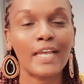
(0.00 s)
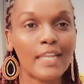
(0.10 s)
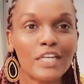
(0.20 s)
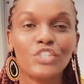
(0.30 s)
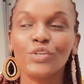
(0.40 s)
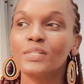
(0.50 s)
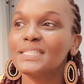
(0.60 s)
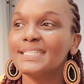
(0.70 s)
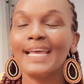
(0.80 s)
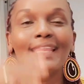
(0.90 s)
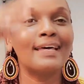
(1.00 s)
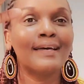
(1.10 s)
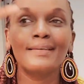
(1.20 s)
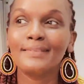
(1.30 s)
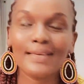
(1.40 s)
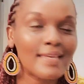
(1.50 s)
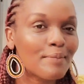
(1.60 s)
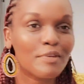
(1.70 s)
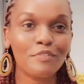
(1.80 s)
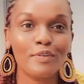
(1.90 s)
elections. The
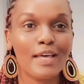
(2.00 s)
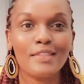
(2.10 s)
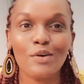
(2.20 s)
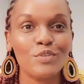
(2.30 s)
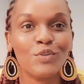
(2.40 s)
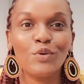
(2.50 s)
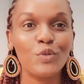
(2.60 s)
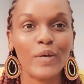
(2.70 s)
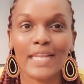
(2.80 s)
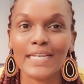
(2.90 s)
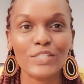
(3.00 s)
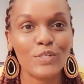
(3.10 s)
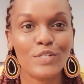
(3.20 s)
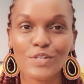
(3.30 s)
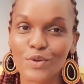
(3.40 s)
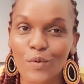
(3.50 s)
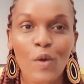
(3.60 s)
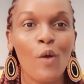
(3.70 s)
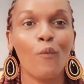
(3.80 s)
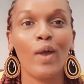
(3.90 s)
year before that there was Ondo elections. No,
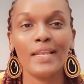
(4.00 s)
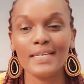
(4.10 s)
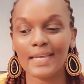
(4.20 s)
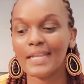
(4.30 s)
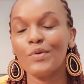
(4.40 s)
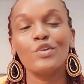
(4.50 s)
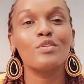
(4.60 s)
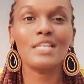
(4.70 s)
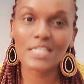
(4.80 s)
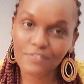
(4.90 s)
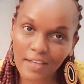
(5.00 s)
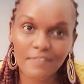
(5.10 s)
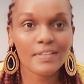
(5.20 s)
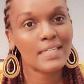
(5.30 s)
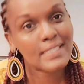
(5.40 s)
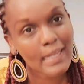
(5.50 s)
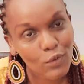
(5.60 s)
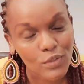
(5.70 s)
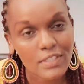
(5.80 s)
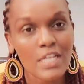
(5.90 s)
while in Kenya we know there's 5-year
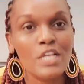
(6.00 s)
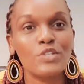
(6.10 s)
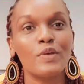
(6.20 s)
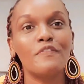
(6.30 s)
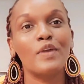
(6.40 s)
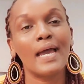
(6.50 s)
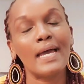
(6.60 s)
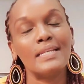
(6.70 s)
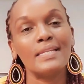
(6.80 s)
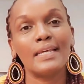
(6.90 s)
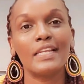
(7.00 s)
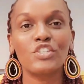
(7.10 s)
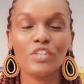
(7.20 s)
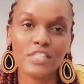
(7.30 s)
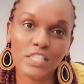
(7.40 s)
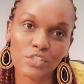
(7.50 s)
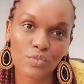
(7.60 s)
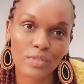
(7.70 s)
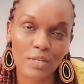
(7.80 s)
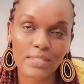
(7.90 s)
cycles. So if we had elections
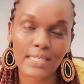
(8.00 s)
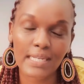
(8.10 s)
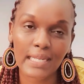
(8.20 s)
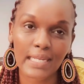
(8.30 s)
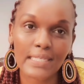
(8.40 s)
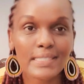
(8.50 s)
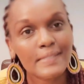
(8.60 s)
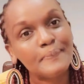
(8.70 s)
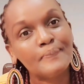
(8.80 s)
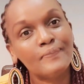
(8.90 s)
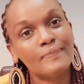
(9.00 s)
in 2008,